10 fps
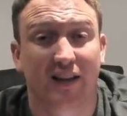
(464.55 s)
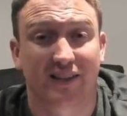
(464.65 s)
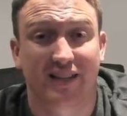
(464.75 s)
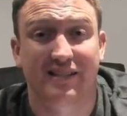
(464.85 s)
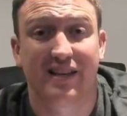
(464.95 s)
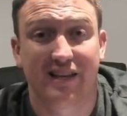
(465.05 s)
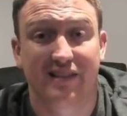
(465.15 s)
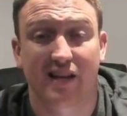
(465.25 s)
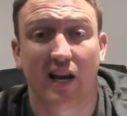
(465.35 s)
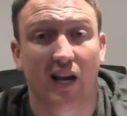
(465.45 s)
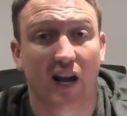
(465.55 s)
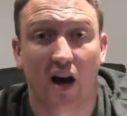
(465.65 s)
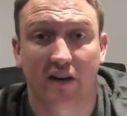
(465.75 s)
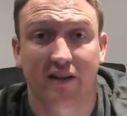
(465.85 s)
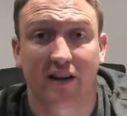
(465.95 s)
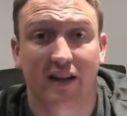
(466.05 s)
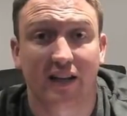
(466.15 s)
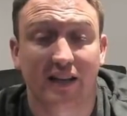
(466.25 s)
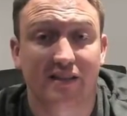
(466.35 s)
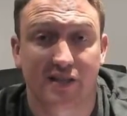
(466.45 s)
And this is a lot
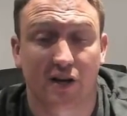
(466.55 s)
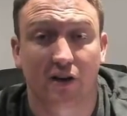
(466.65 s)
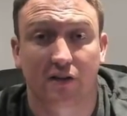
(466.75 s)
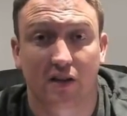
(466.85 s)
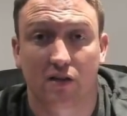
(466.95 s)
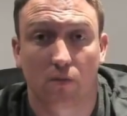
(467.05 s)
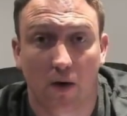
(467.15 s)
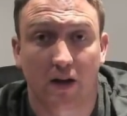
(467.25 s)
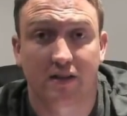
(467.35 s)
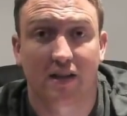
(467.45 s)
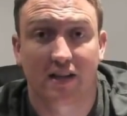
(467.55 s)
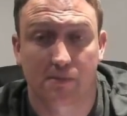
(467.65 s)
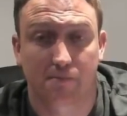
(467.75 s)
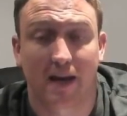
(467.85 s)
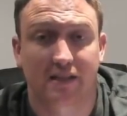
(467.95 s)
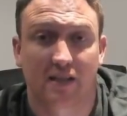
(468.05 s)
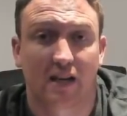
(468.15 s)
easier than you might expect.